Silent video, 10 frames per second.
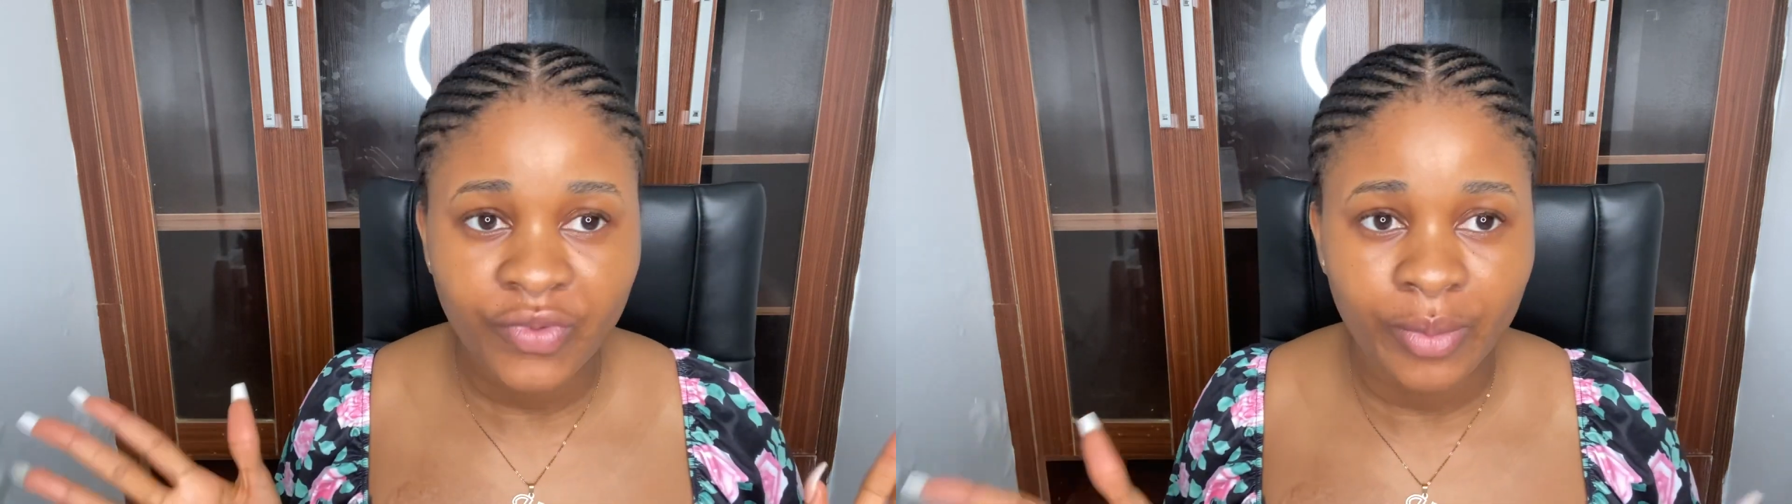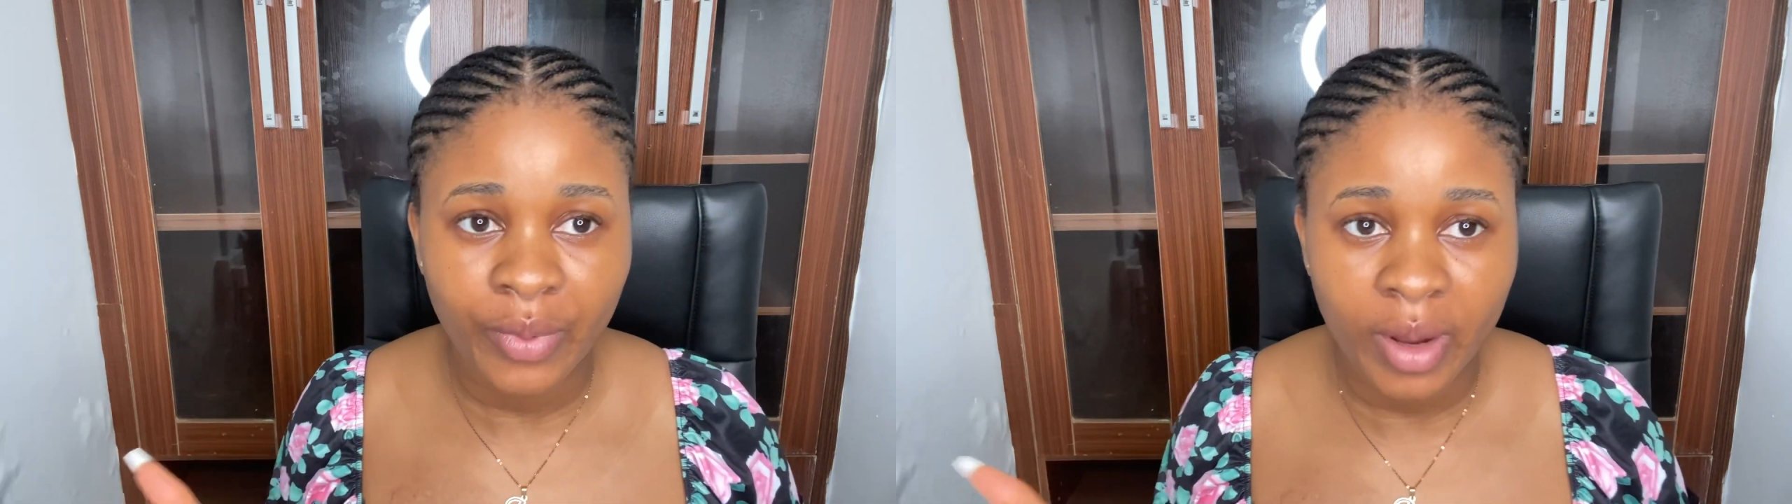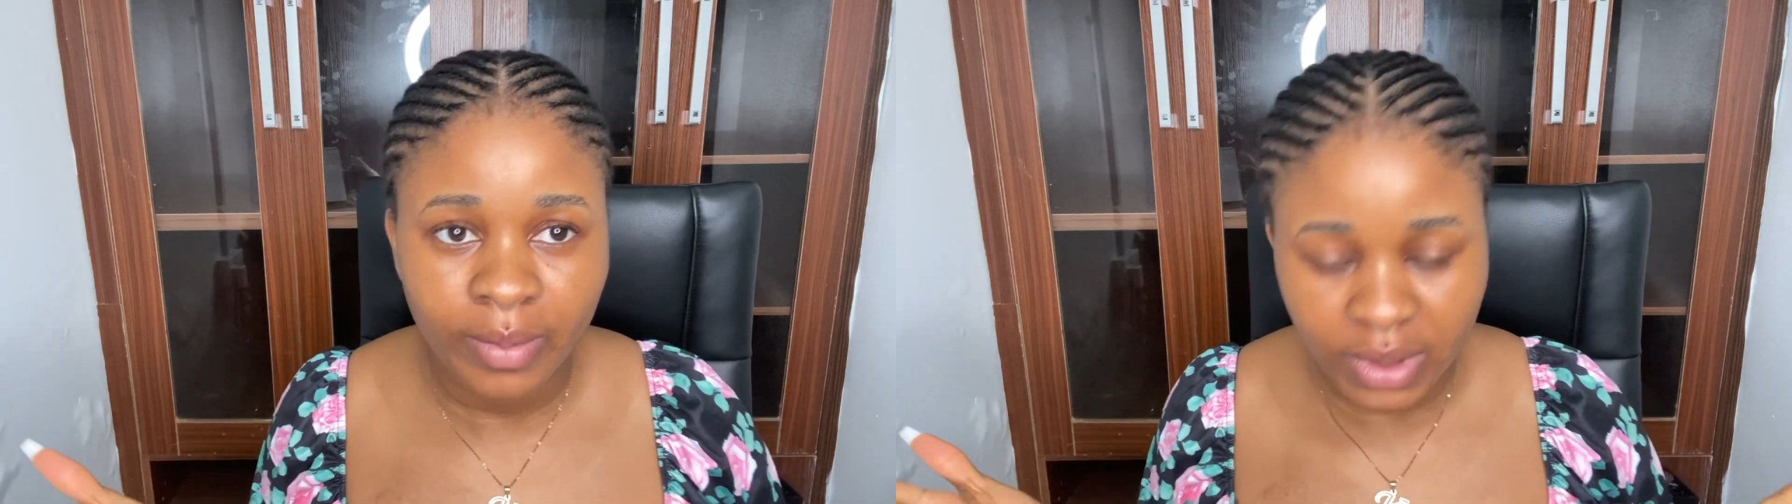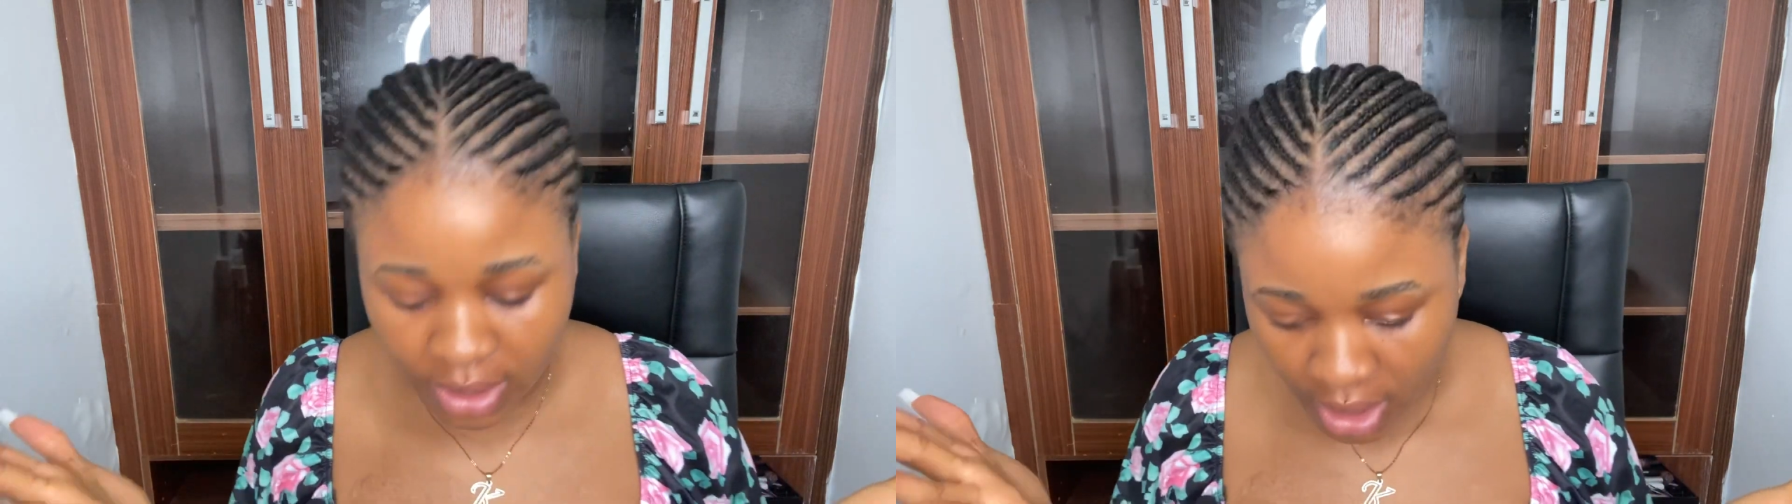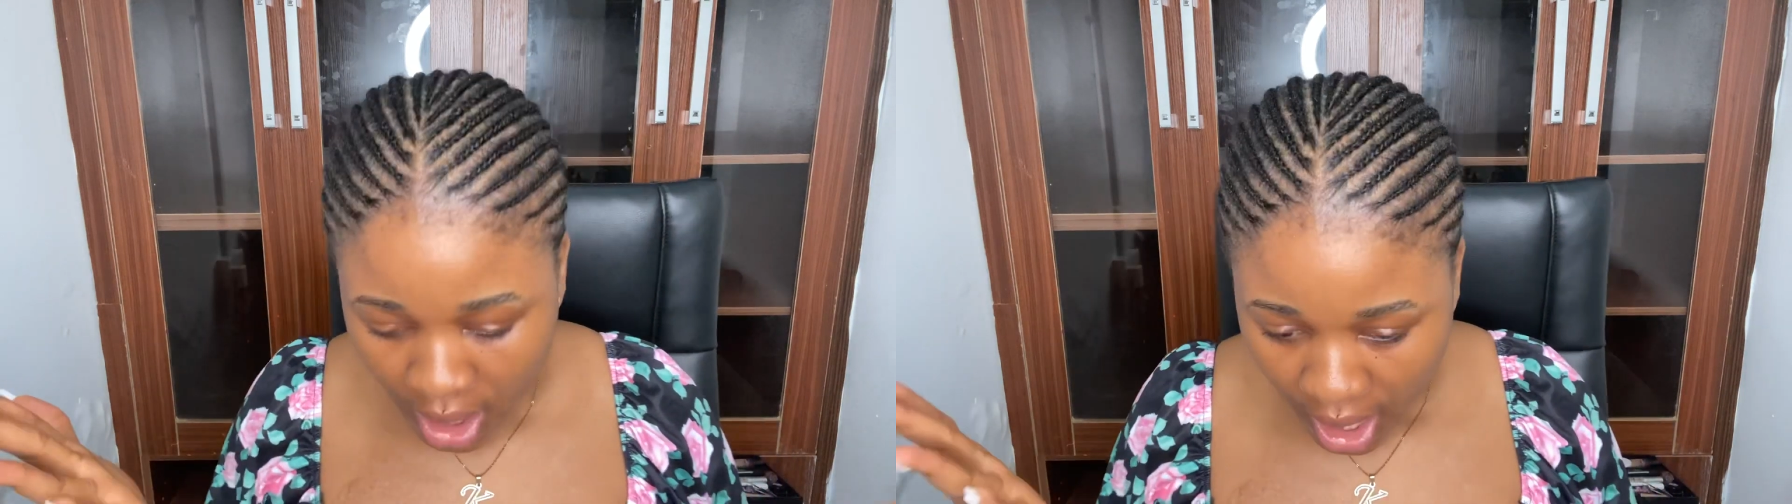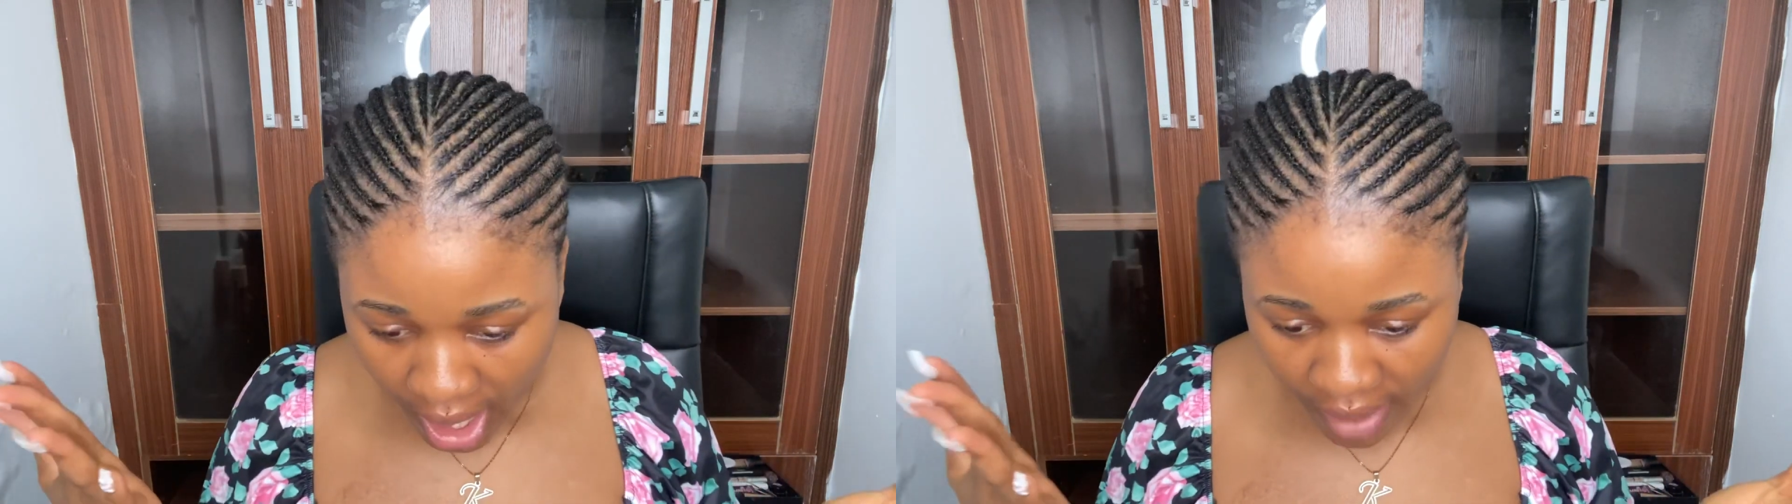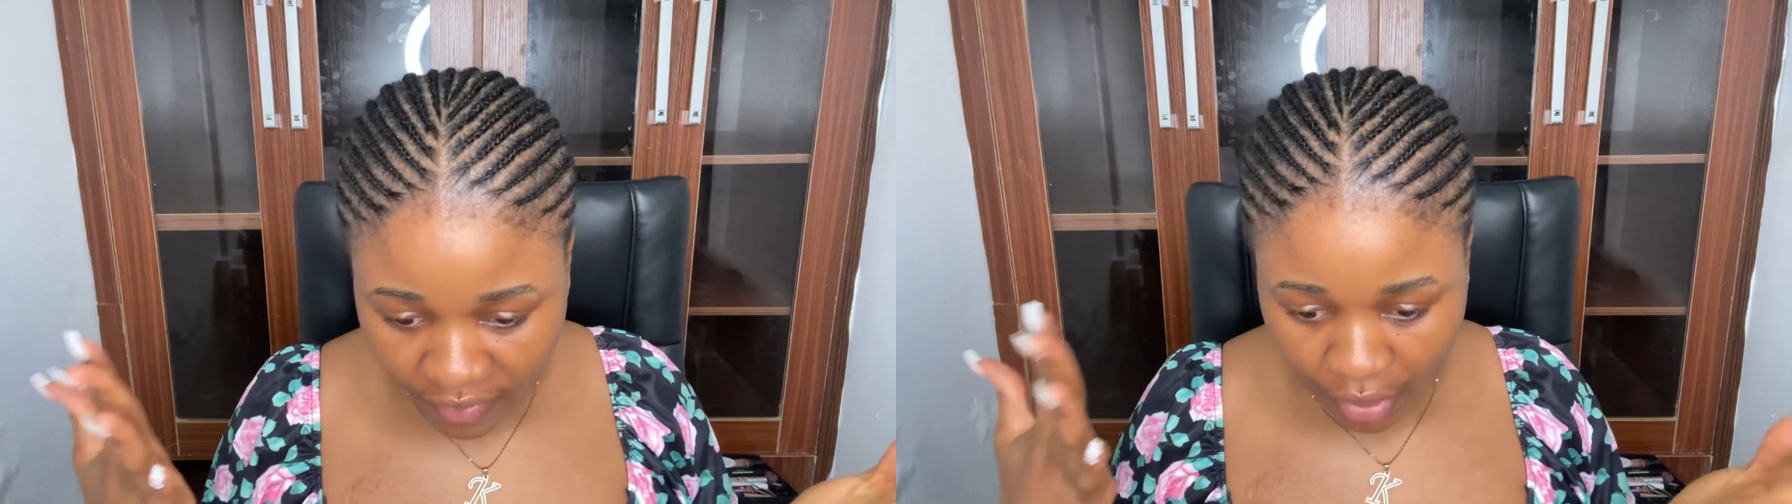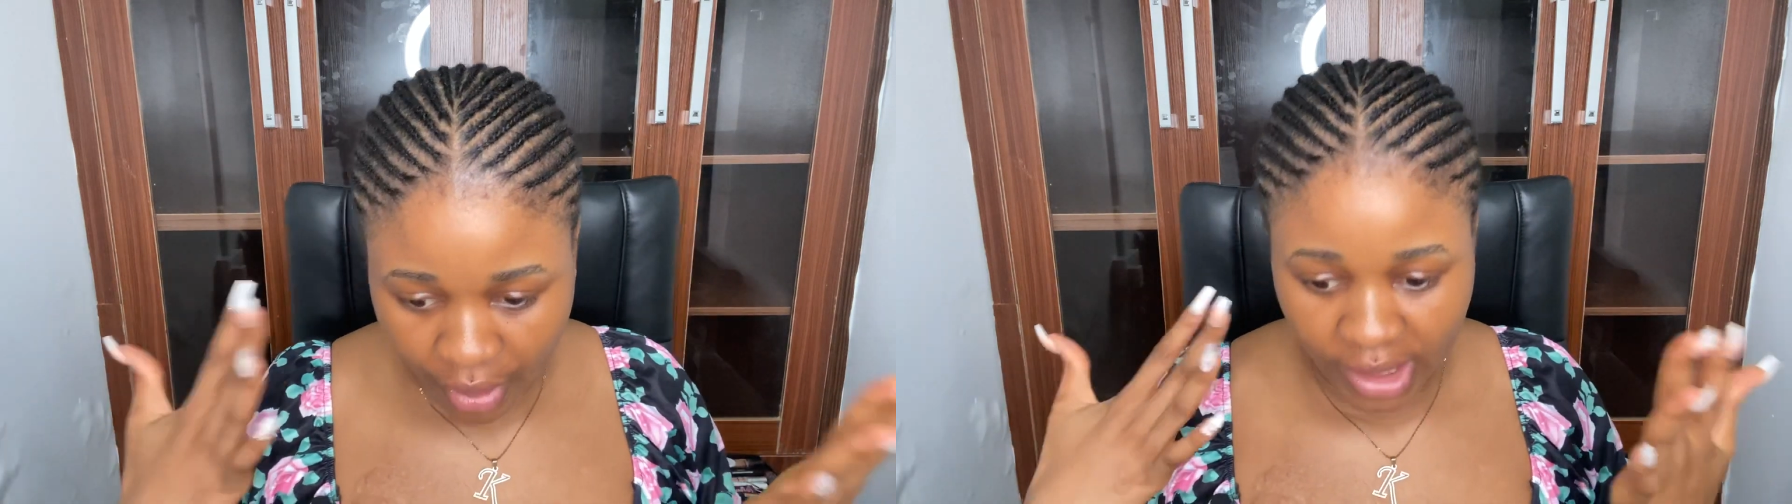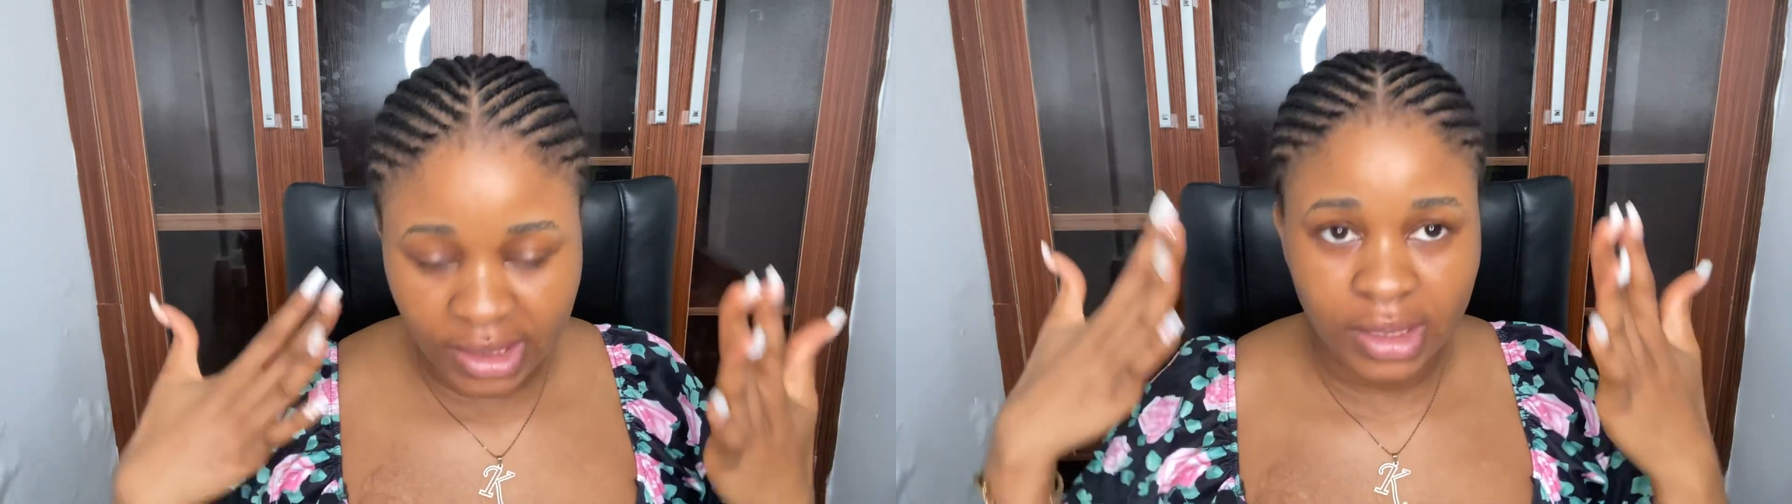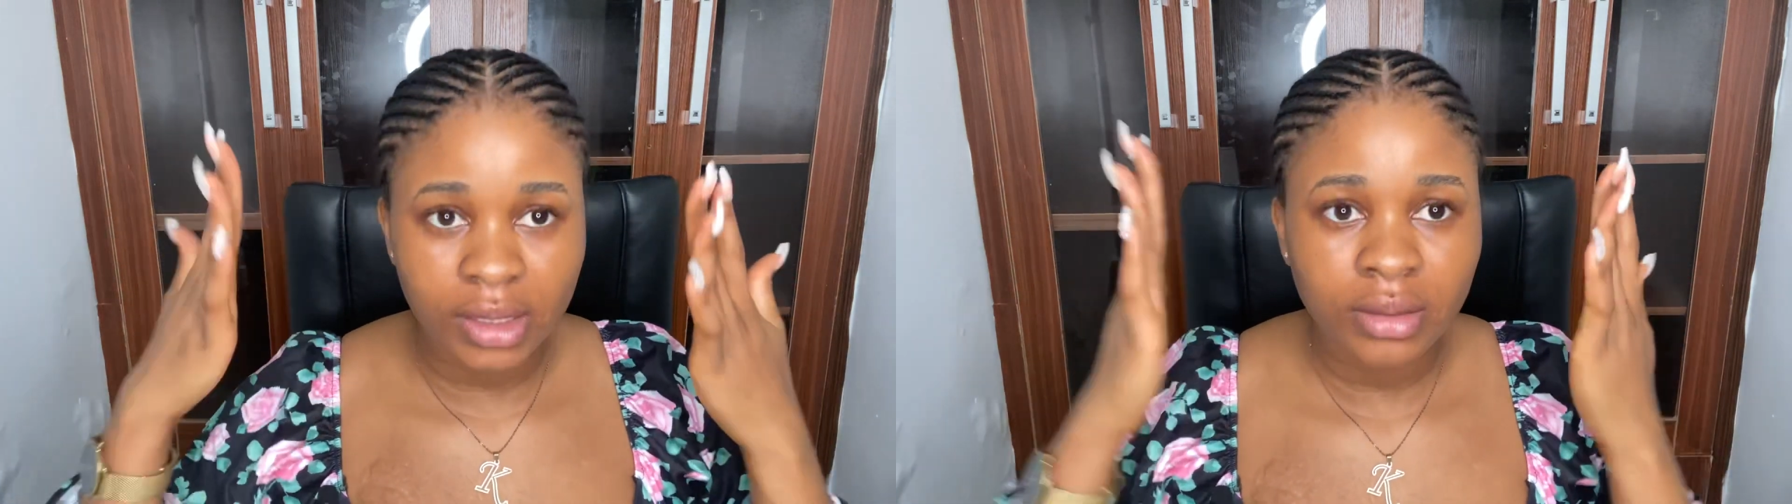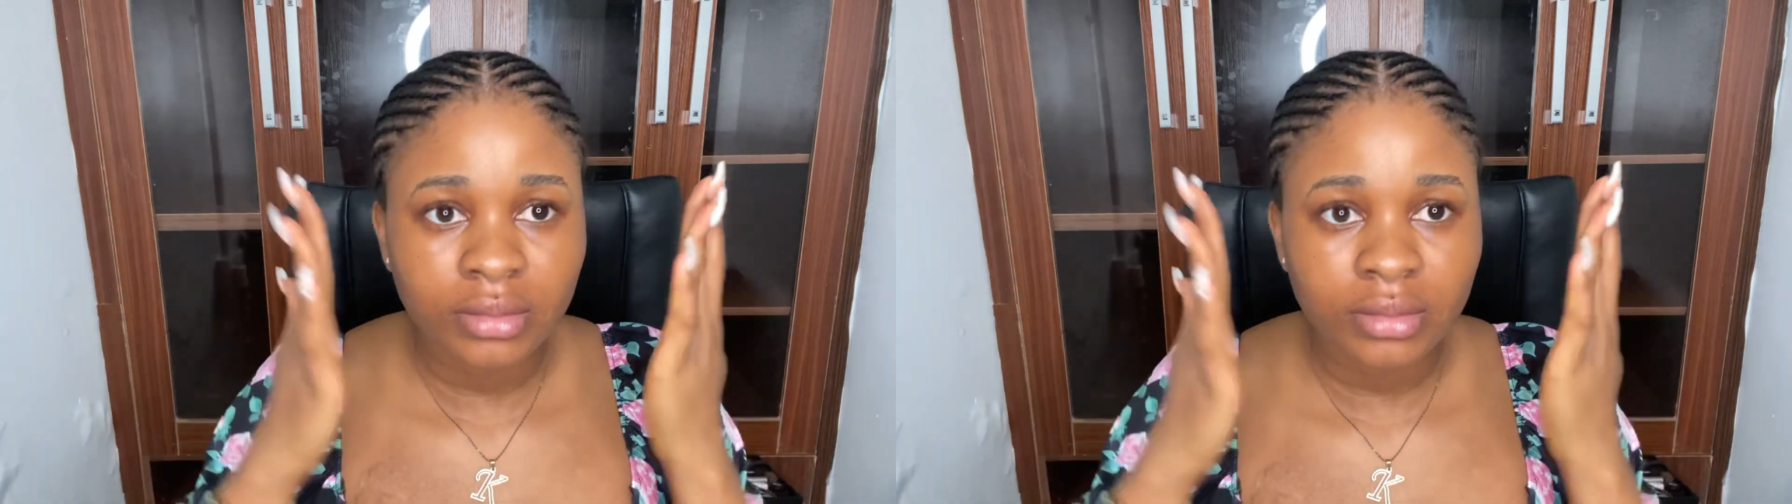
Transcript: prep, I've already